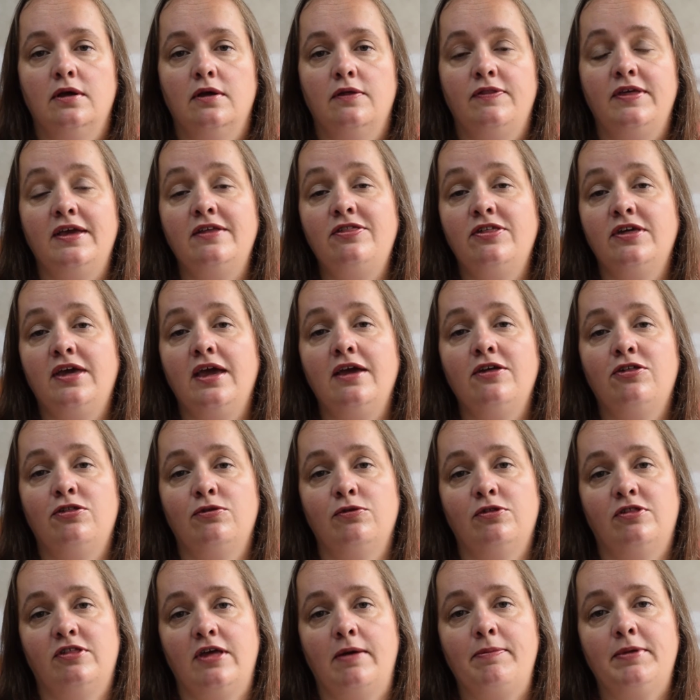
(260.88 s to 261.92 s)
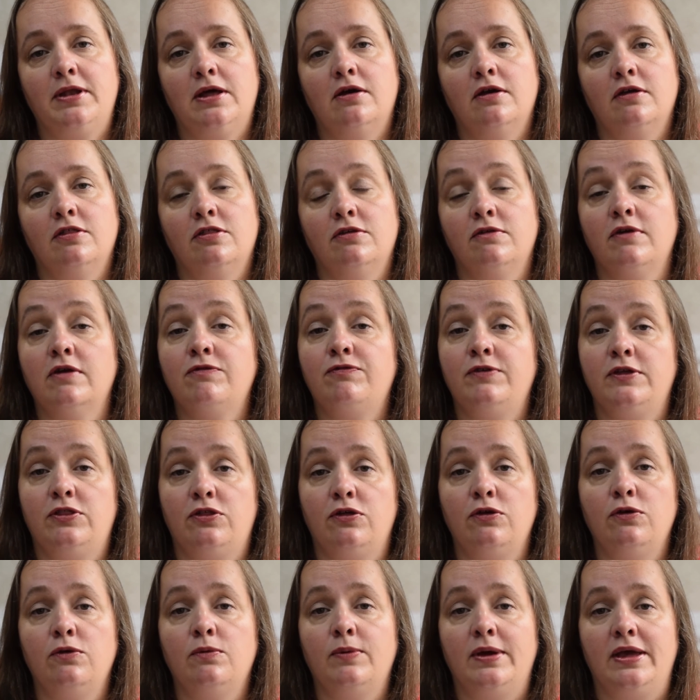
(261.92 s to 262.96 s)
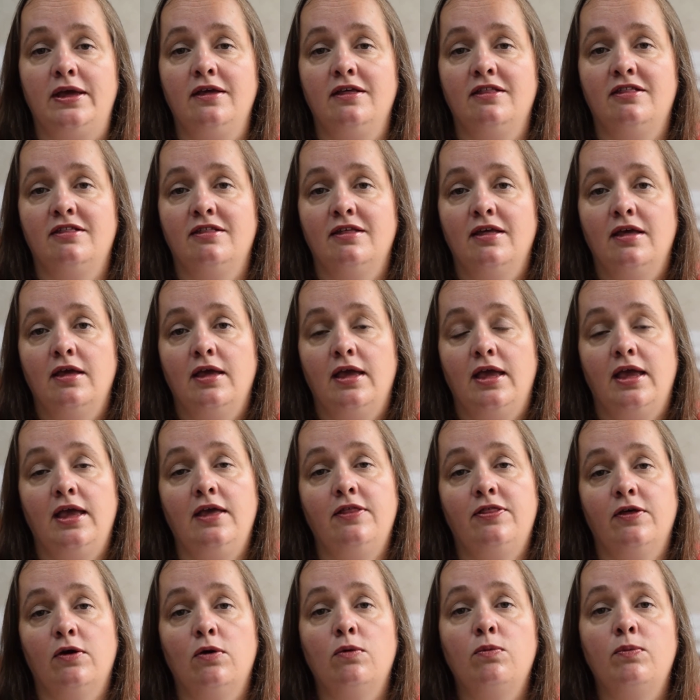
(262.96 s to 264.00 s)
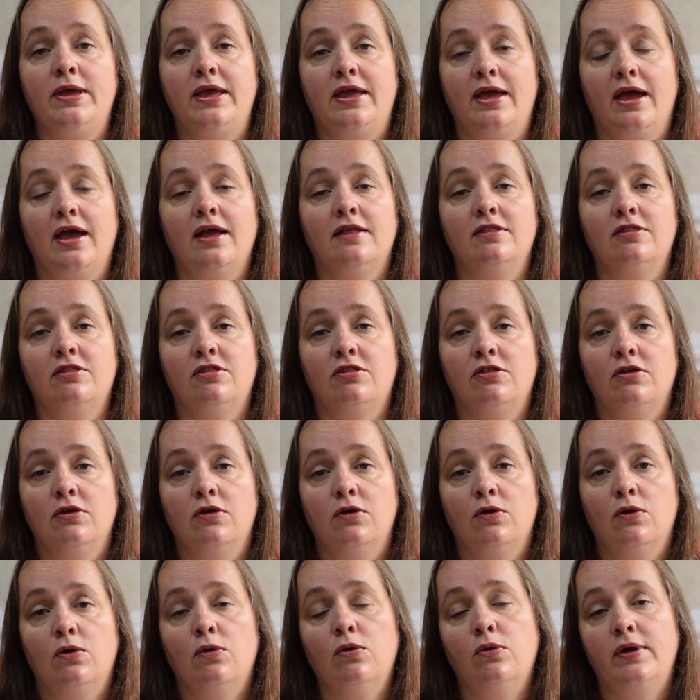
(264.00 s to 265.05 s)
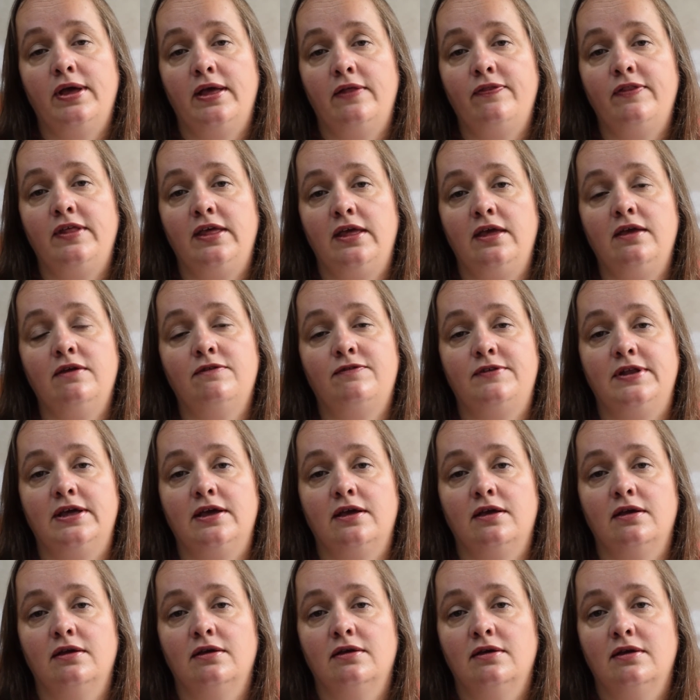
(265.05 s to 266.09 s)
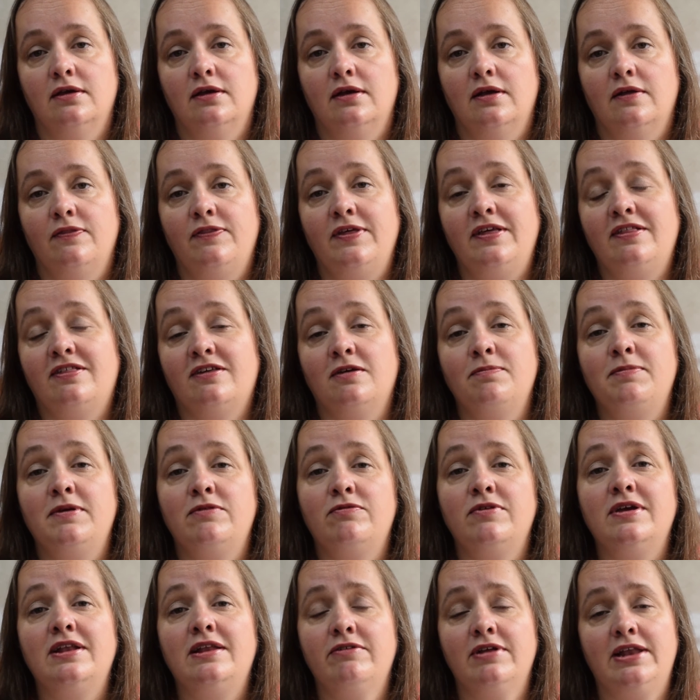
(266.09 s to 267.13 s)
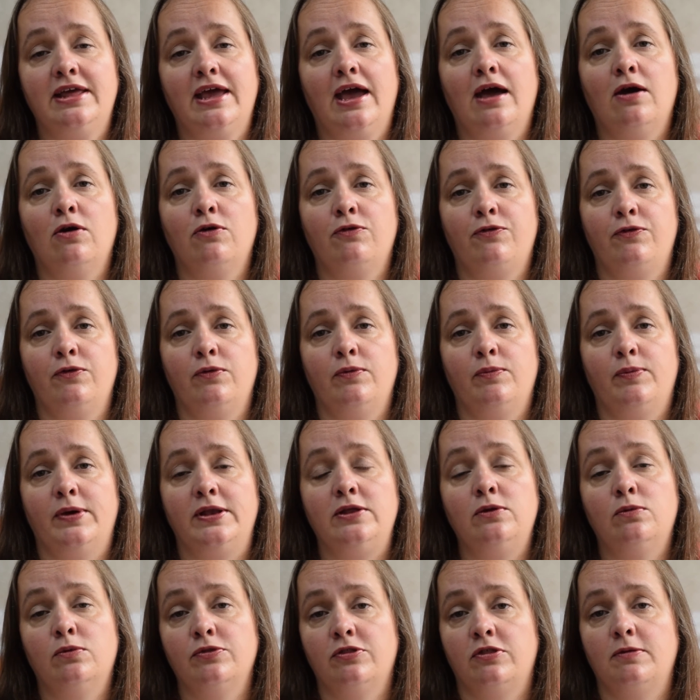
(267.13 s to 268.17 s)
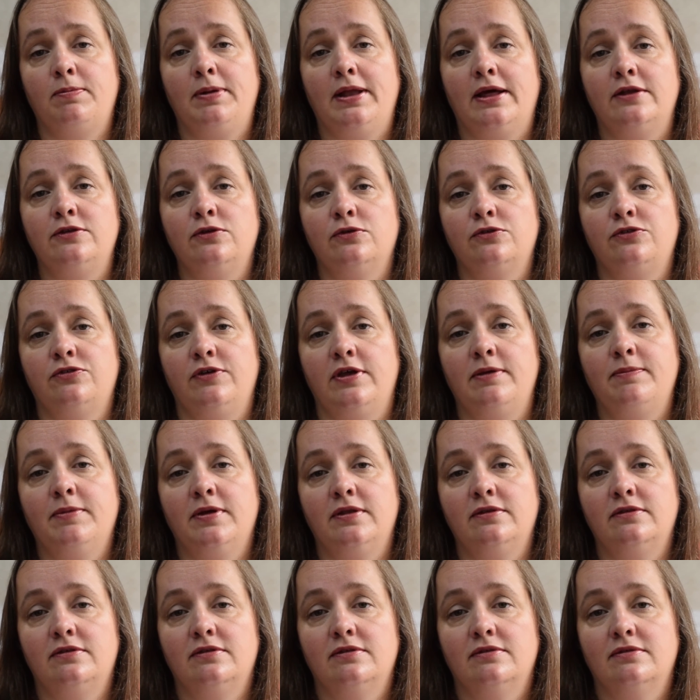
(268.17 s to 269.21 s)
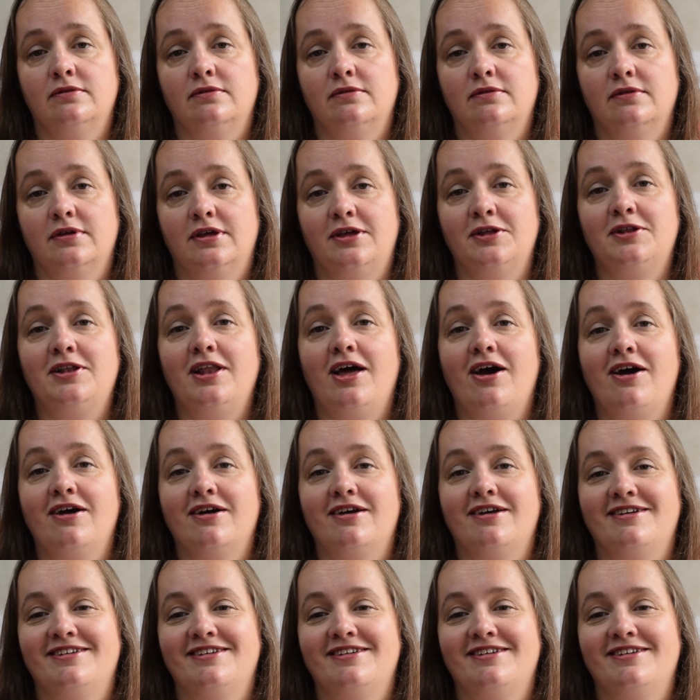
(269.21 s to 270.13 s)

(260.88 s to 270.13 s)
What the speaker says: The educational seminars are every 2 weeks, either on weekends or in the evening. These can be really, really helpful when you want to plan your treatment. Good luck.